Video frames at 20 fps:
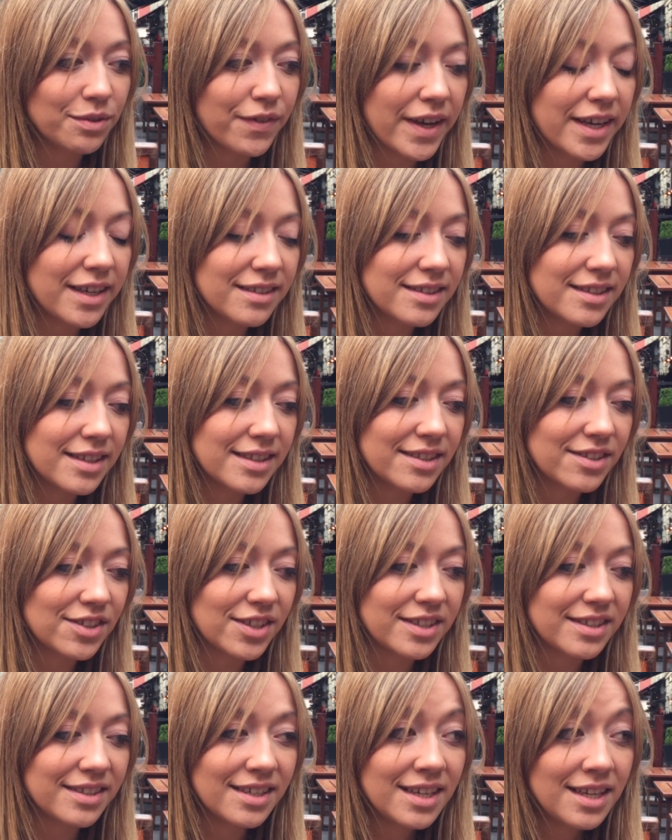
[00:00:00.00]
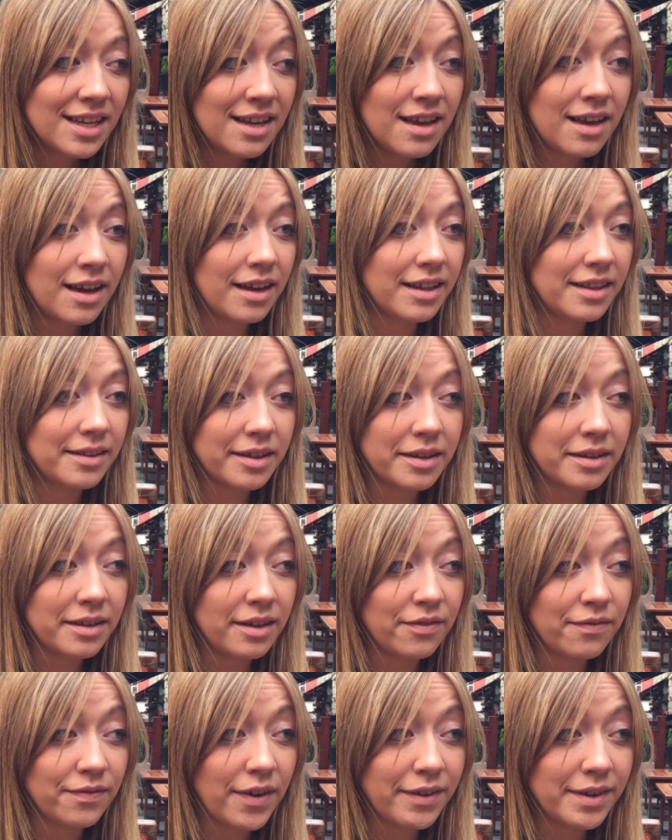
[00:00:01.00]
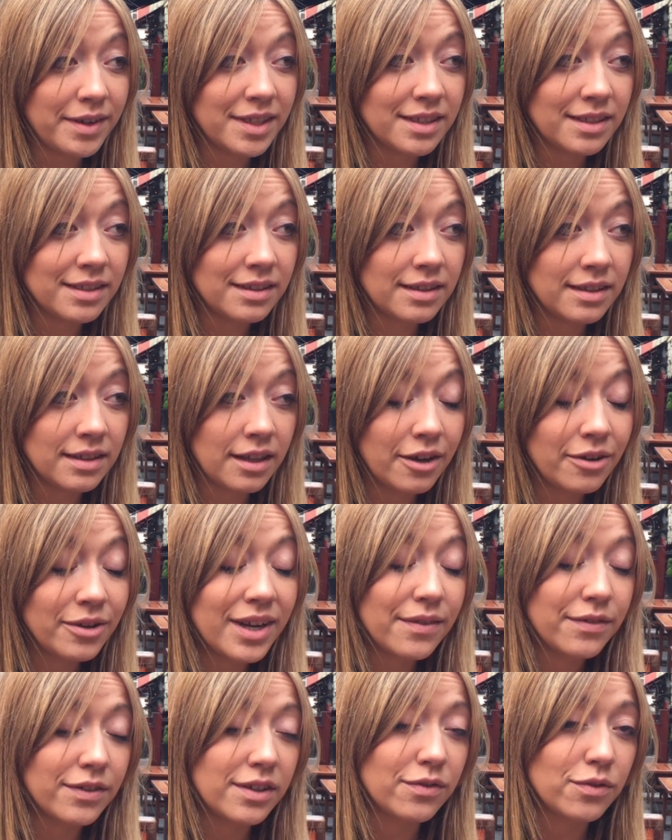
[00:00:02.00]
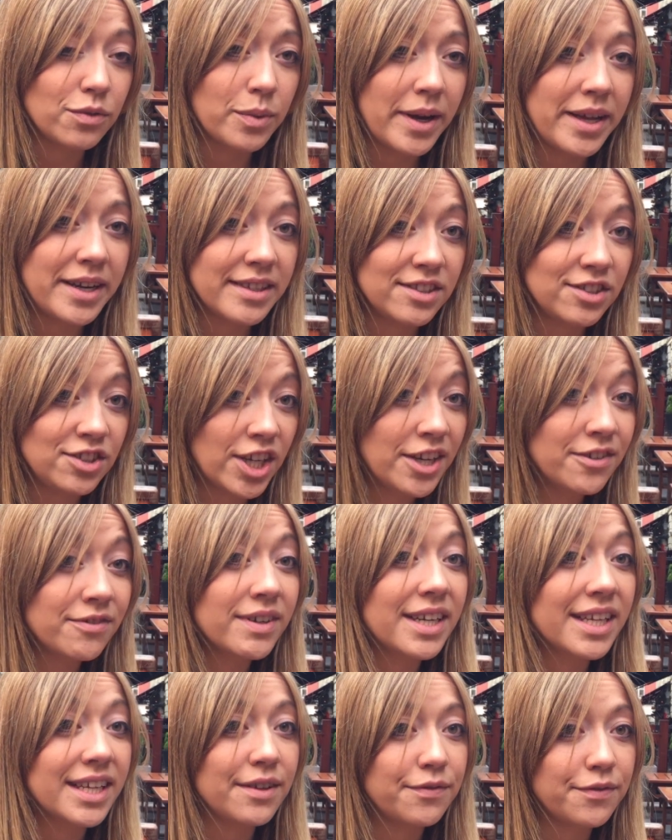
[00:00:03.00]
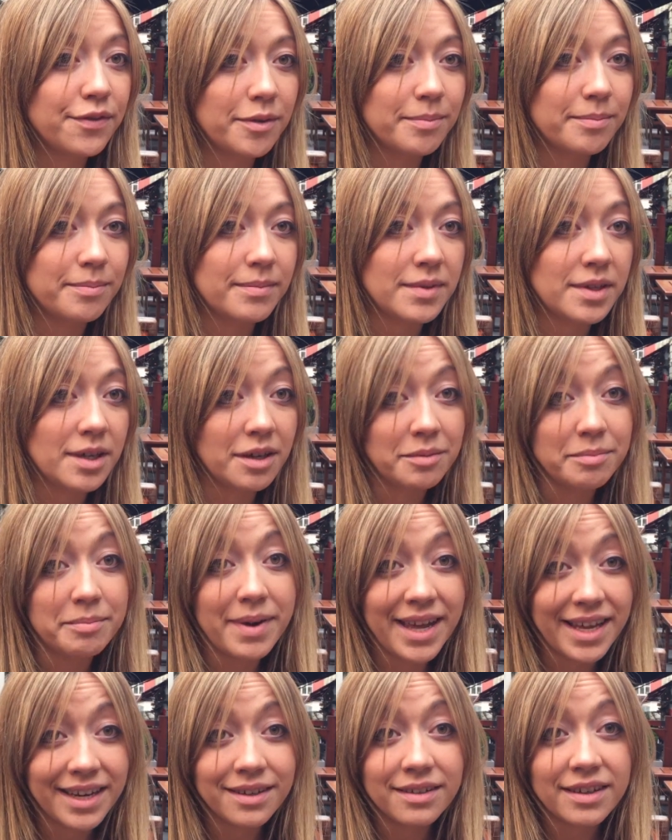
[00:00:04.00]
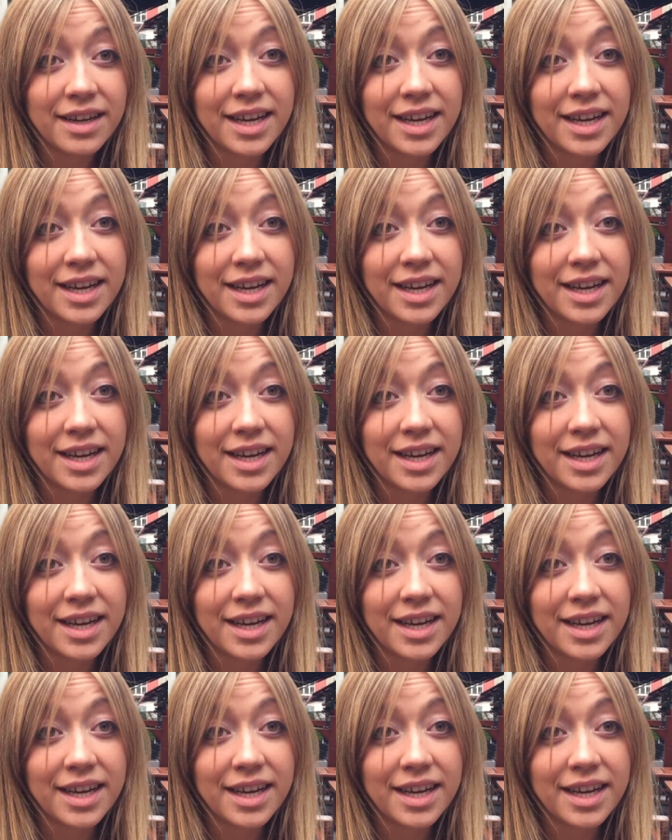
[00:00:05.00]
we face is just a very low level of awareness generally from young men.